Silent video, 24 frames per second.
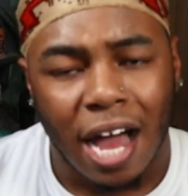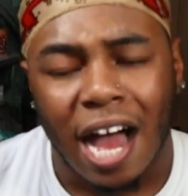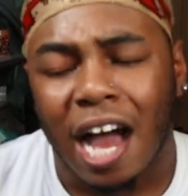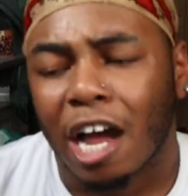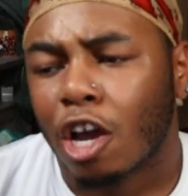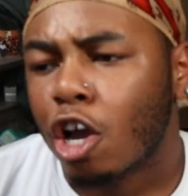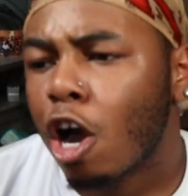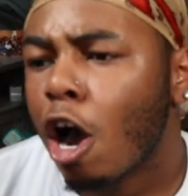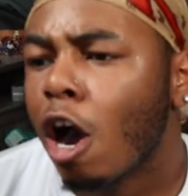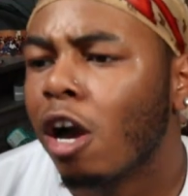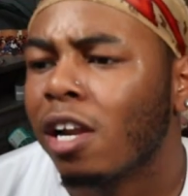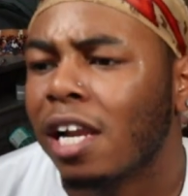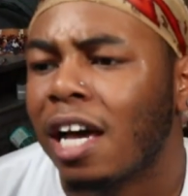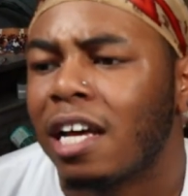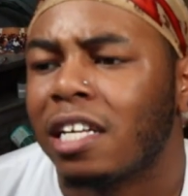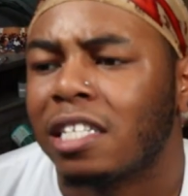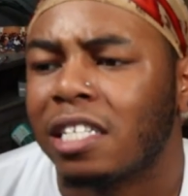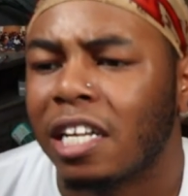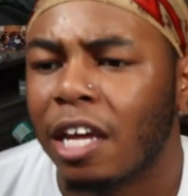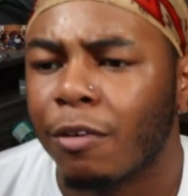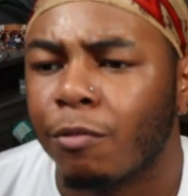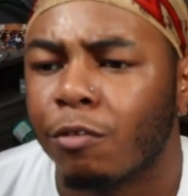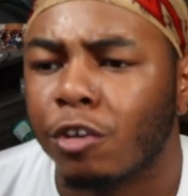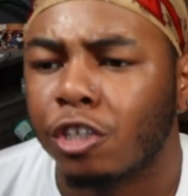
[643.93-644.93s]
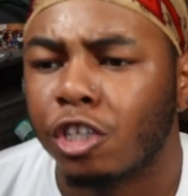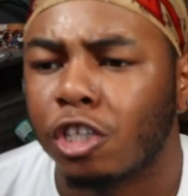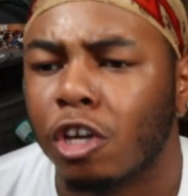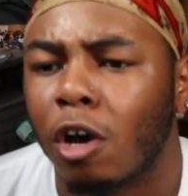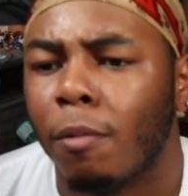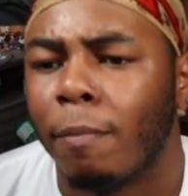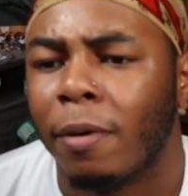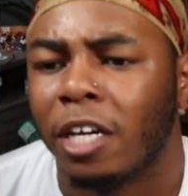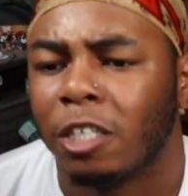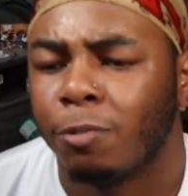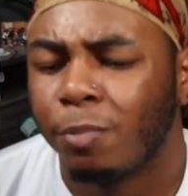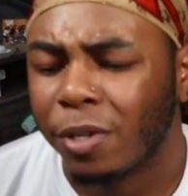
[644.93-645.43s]
I call out slavery
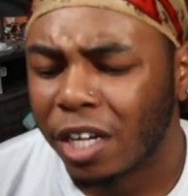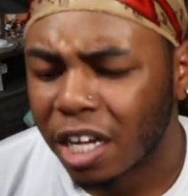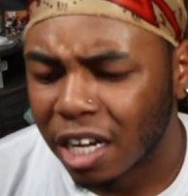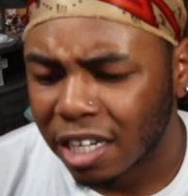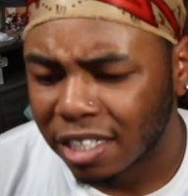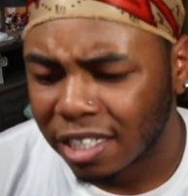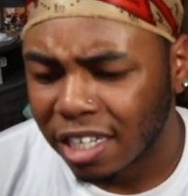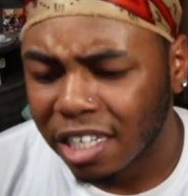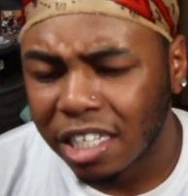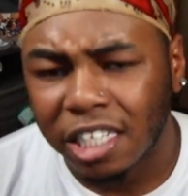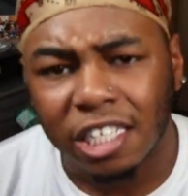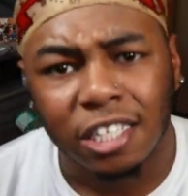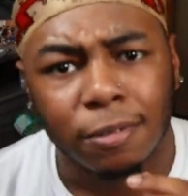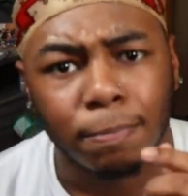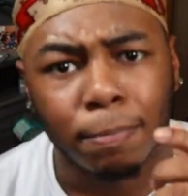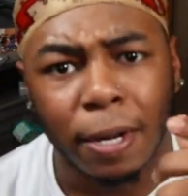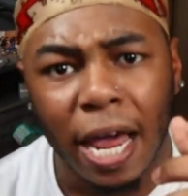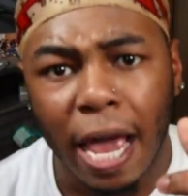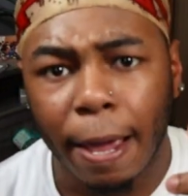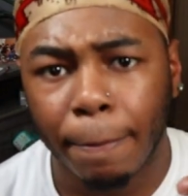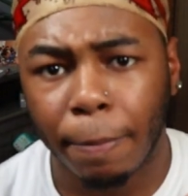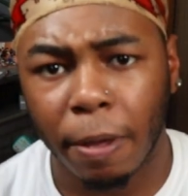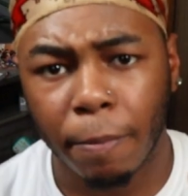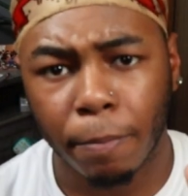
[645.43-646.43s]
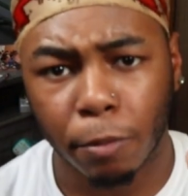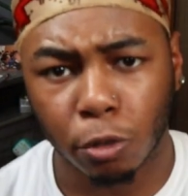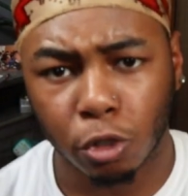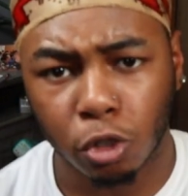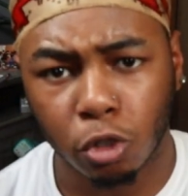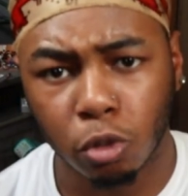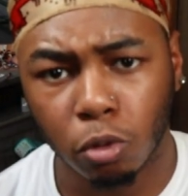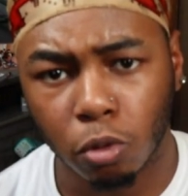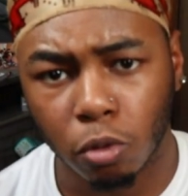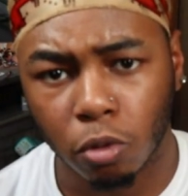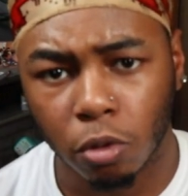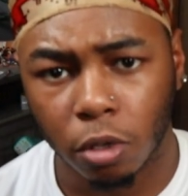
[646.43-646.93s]
so much because this is black people
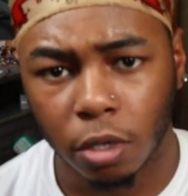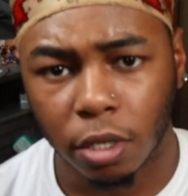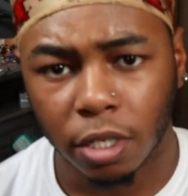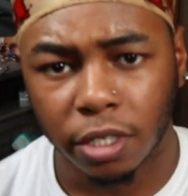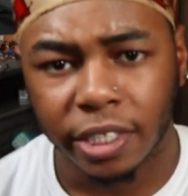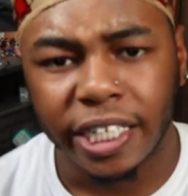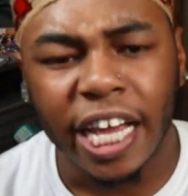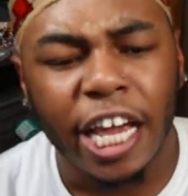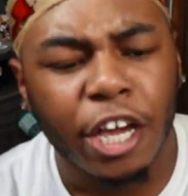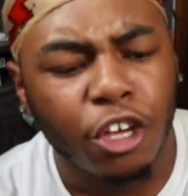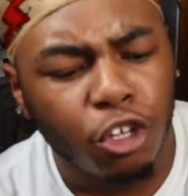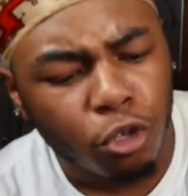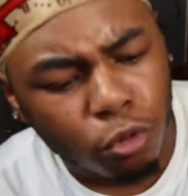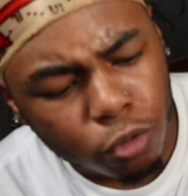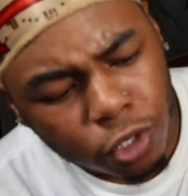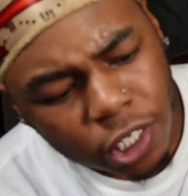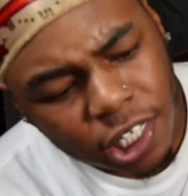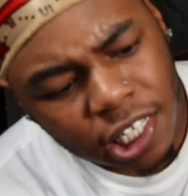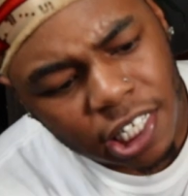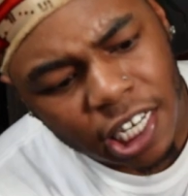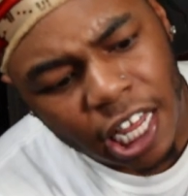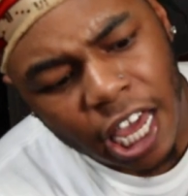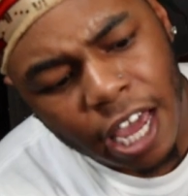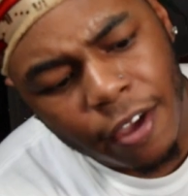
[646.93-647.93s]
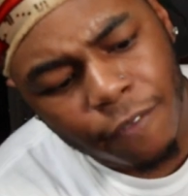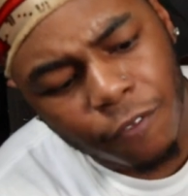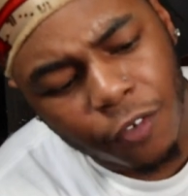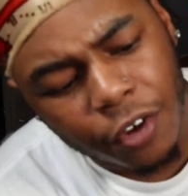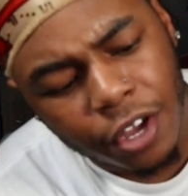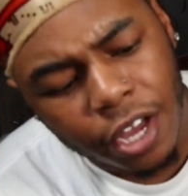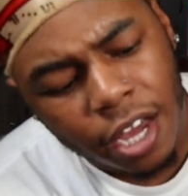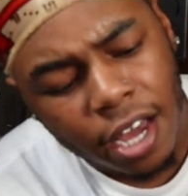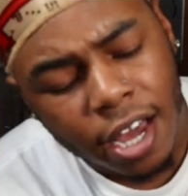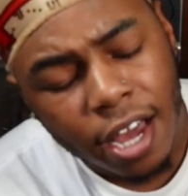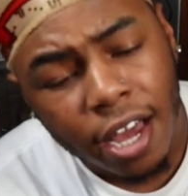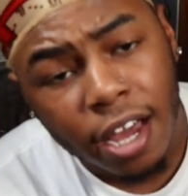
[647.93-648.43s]
too. They use
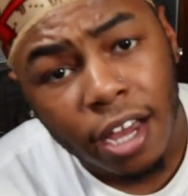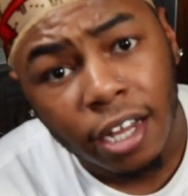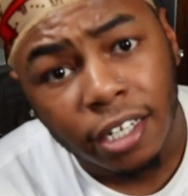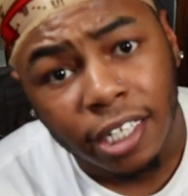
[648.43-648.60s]
slavery